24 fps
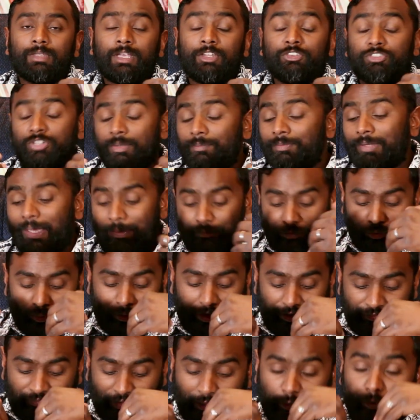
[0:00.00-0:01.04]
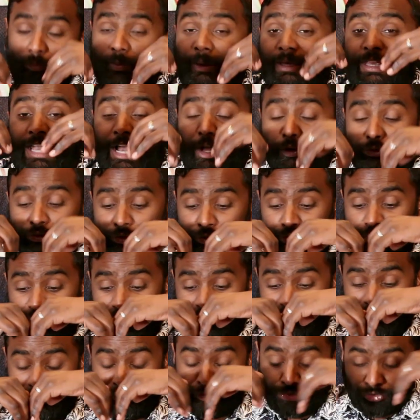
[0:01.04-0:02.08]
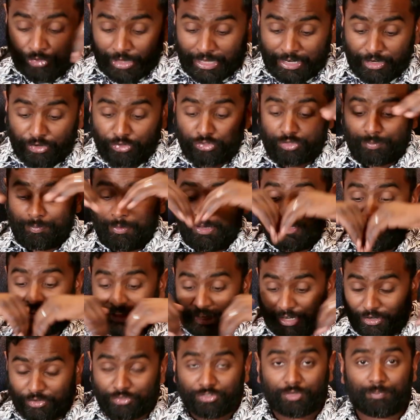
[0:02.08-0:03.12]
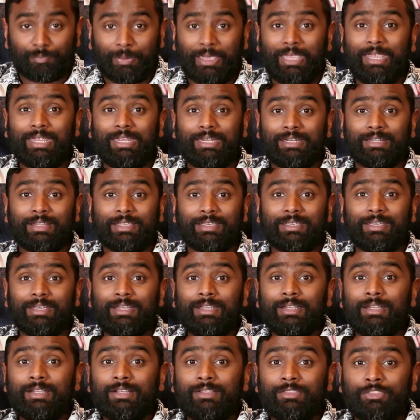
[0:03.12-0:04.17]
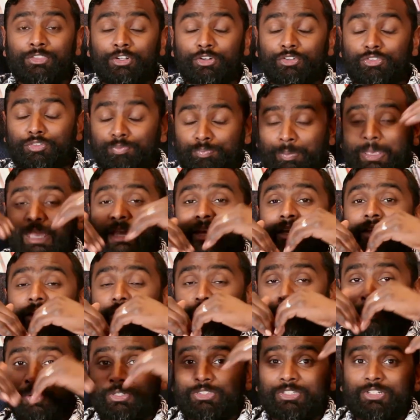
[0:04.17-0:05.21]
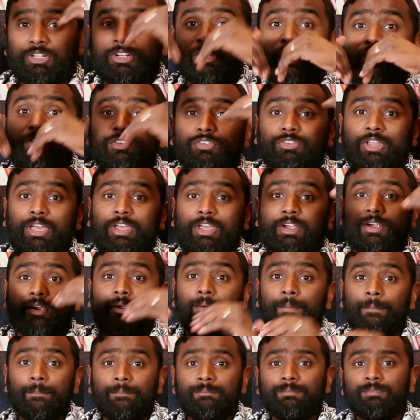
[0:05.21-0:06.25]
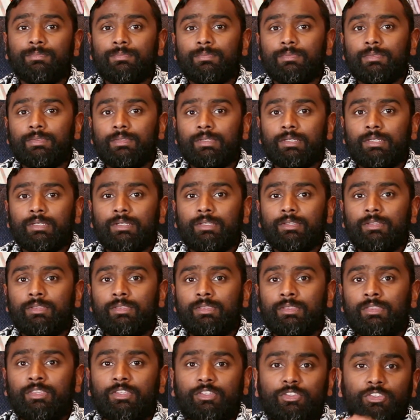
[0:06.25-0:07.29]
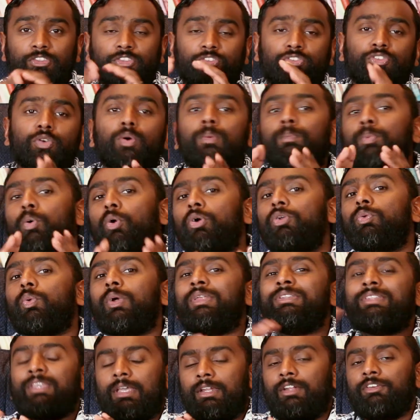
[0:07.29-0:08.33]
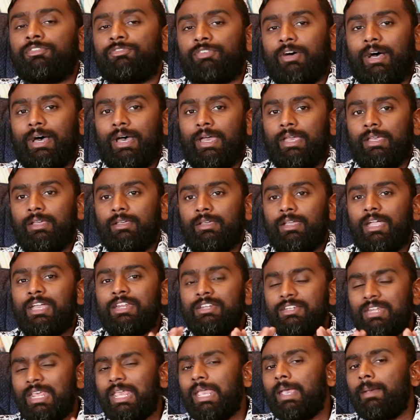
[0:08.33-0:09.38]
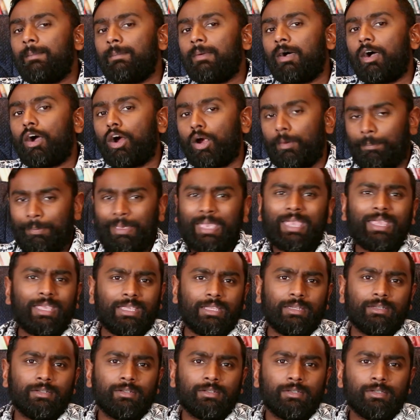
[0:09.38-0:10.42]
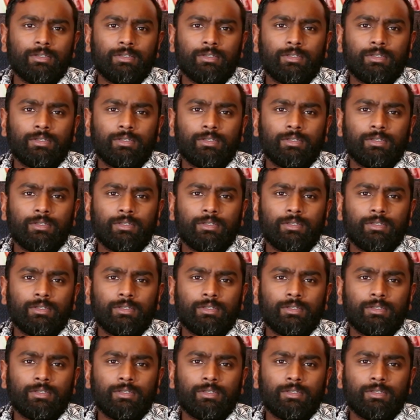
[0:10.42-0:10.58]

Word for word: And sometimes what I found with my counselor is like there's layers upon layers of pain. Like there's pain that's built on another layer. This is so important to identify and name our pain.